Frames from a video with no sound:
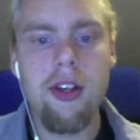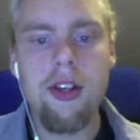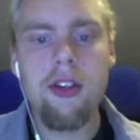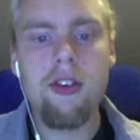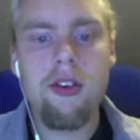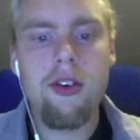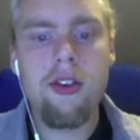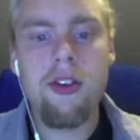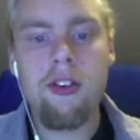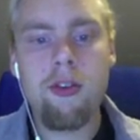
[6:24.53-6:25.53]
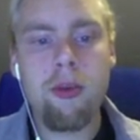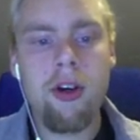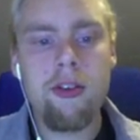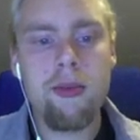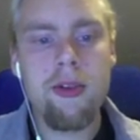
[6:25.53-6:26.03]
So this is
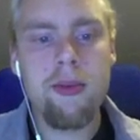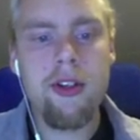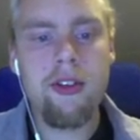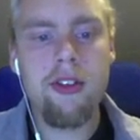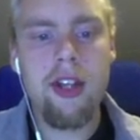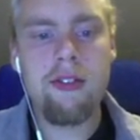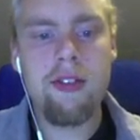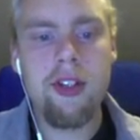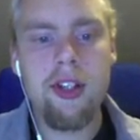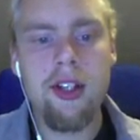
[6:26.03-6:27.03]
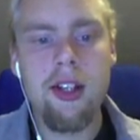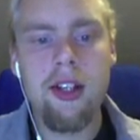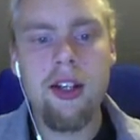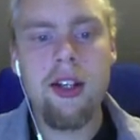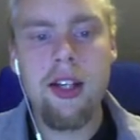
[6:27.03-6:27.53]
possible because every
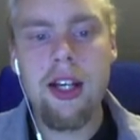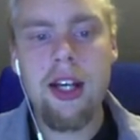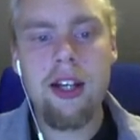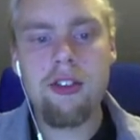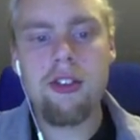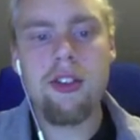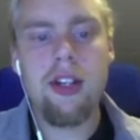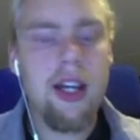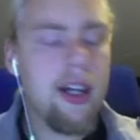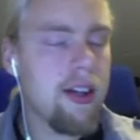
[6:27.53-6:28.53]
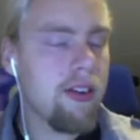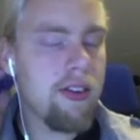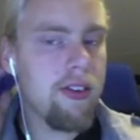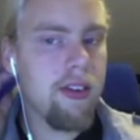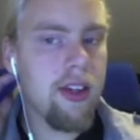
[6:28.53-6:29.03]
action
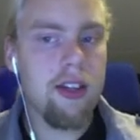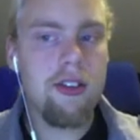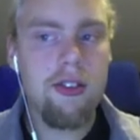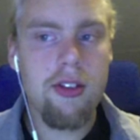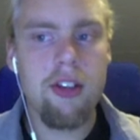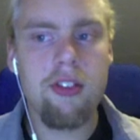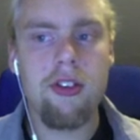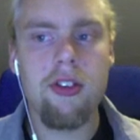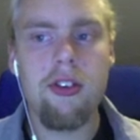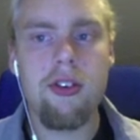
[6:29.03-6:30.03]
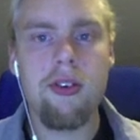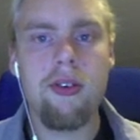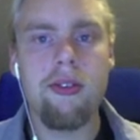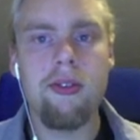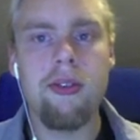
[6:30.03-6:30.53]
has a duration,
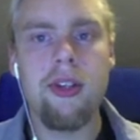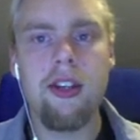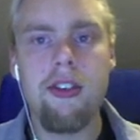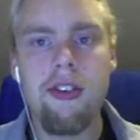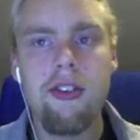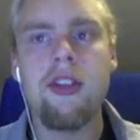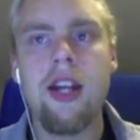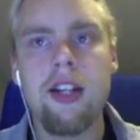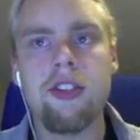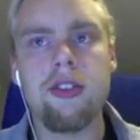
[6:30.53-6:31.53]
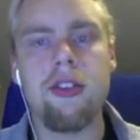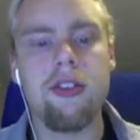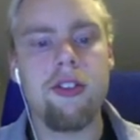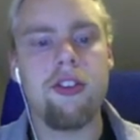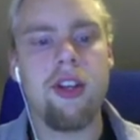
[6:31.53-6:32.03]
so it's natural to
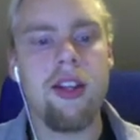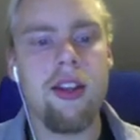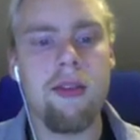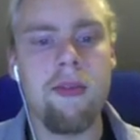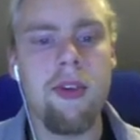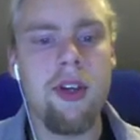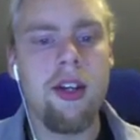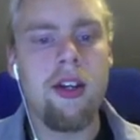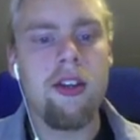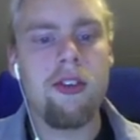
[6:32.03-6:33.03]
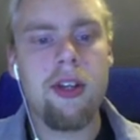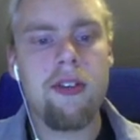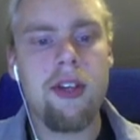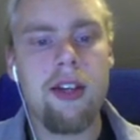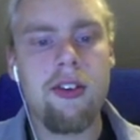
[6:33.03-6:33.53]
chain them. So we
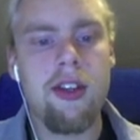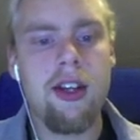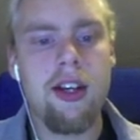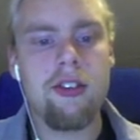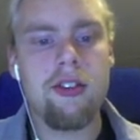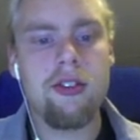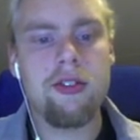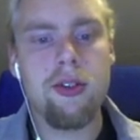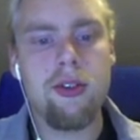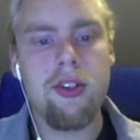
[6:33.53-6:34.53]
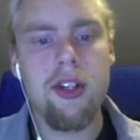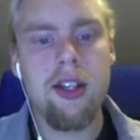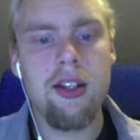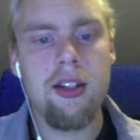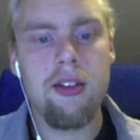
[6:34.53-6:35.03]
have SK action
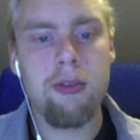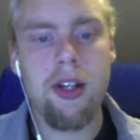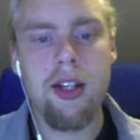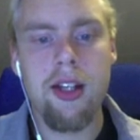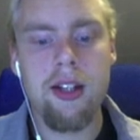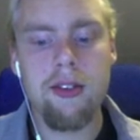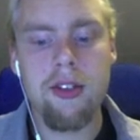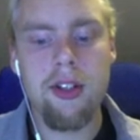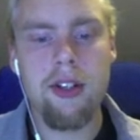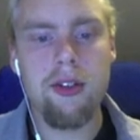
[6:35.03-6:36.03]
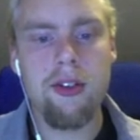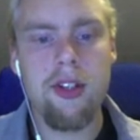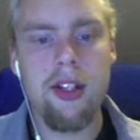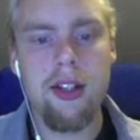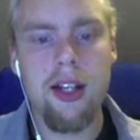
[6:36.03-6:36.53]
rotate by angle. We're going to
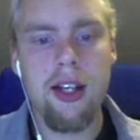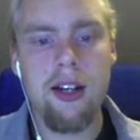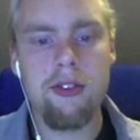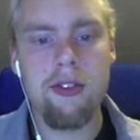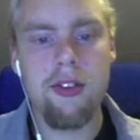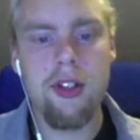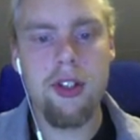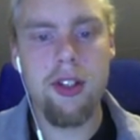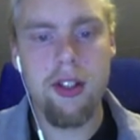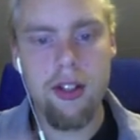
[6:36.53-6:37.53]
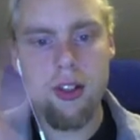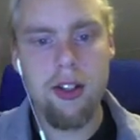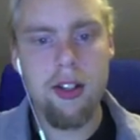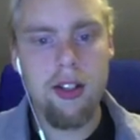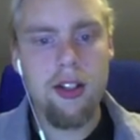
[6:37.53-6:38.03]
rotate half a
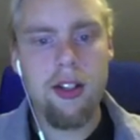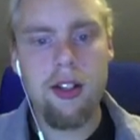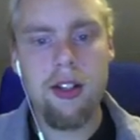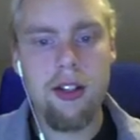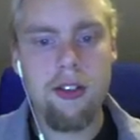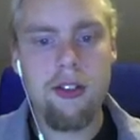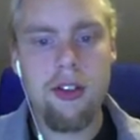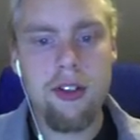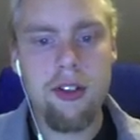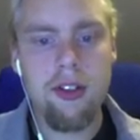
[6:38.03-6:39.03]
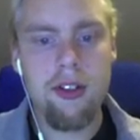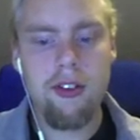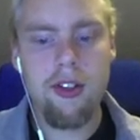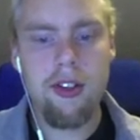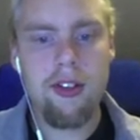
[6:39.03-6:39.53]
circle. It's
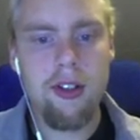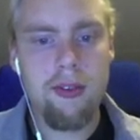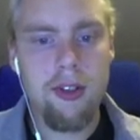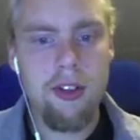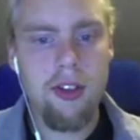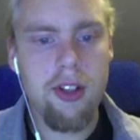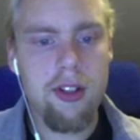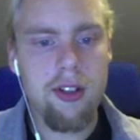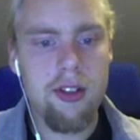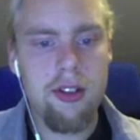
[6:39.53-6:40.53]
going to take 1 second.